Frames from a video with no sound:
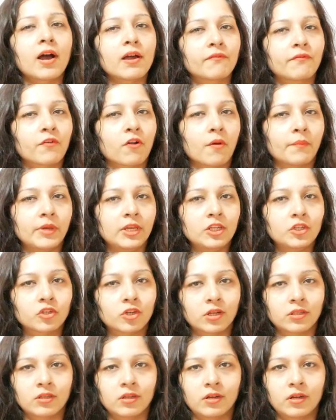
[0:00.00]
far from each
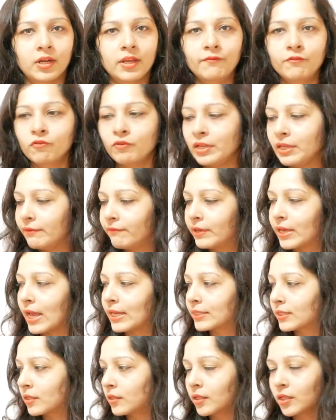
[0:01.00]
other. If you leave
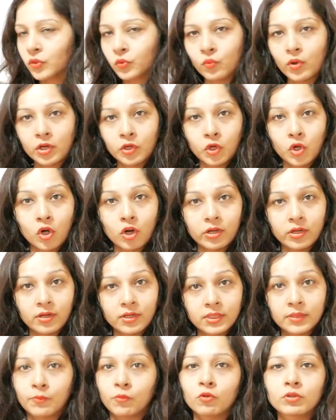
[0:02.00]
gas in this one
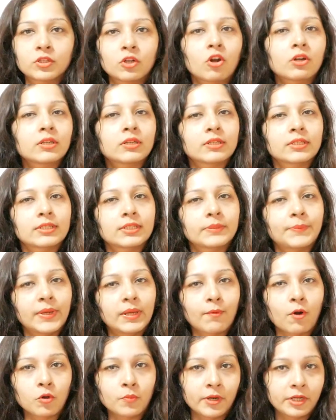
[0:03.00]
corner, suppose not
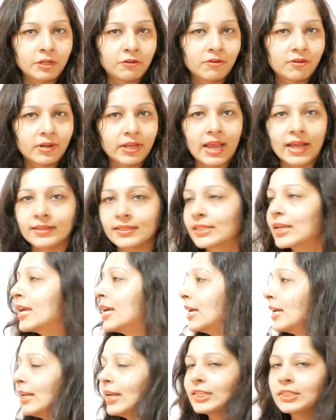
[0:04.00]
speak about particular gas,
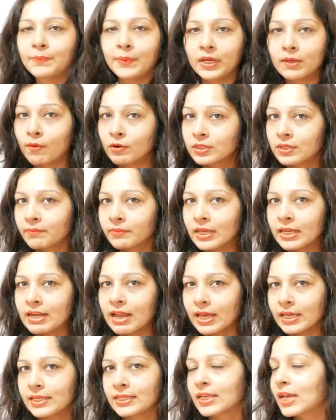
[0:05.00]
let's speak about something
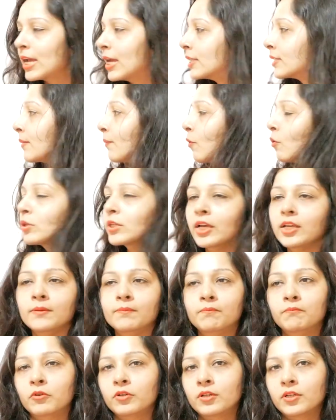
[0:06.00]
nice. Suppose I
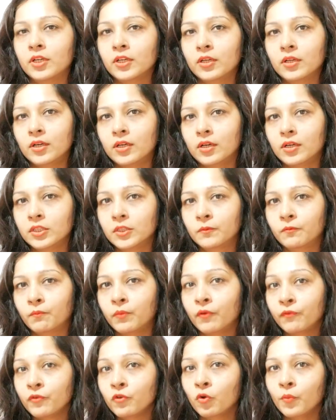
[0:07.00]
put
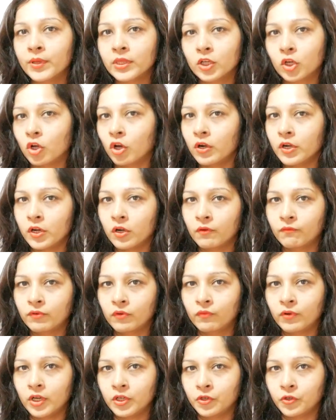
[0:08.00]
perfume in the corner of
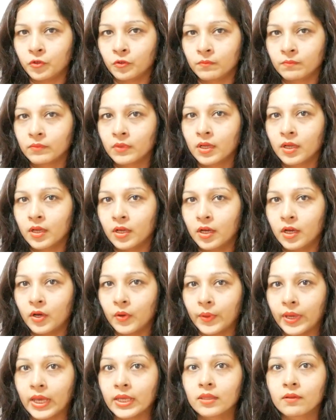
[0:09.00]
one room,
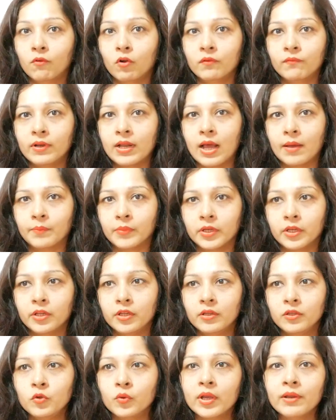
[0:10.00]
okay, then what will happen?
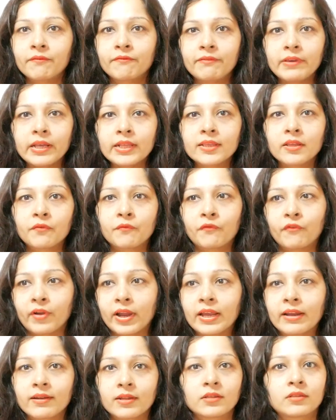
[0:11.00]
You can feel the
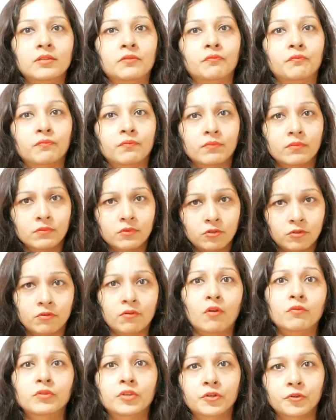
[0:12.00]
fragrance
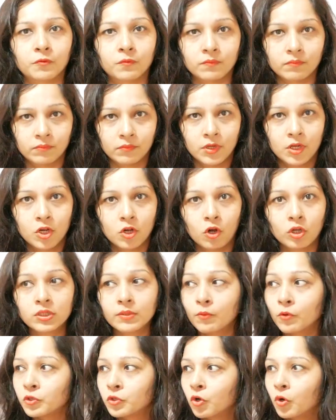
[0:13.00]
throughout the room. Or
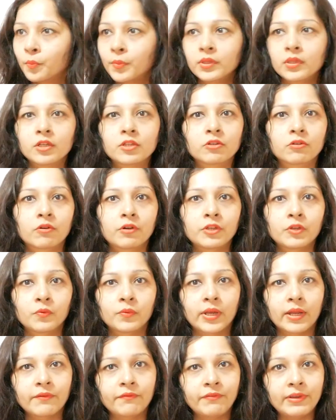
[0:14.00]
suppose you open the door,
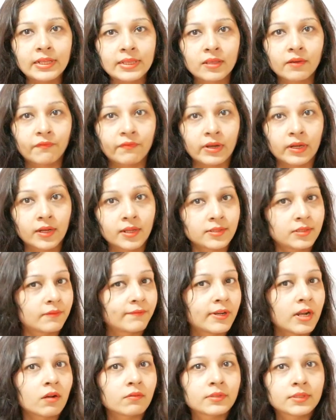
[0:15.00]
you can feel the fragrance
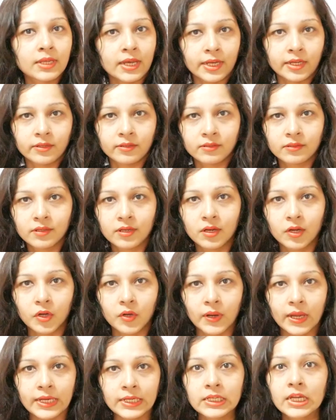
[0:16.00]
even outside,
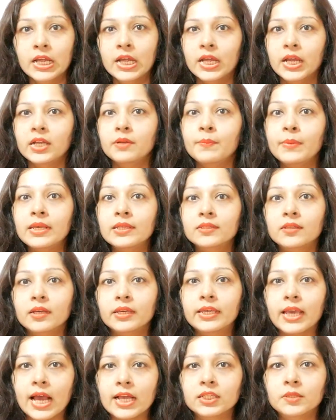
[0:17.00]
right? It means the
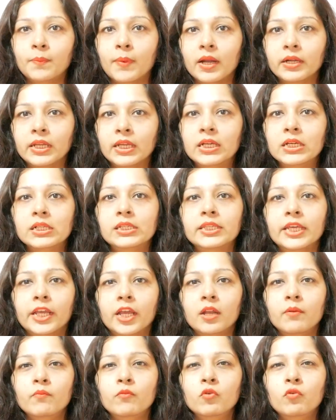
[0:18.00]
gas particles, they
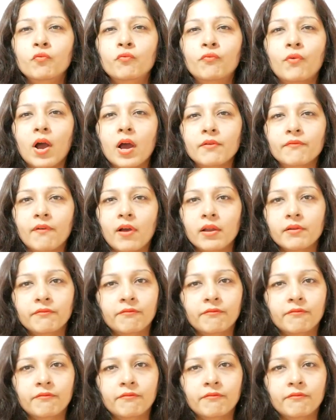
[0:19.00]
can move far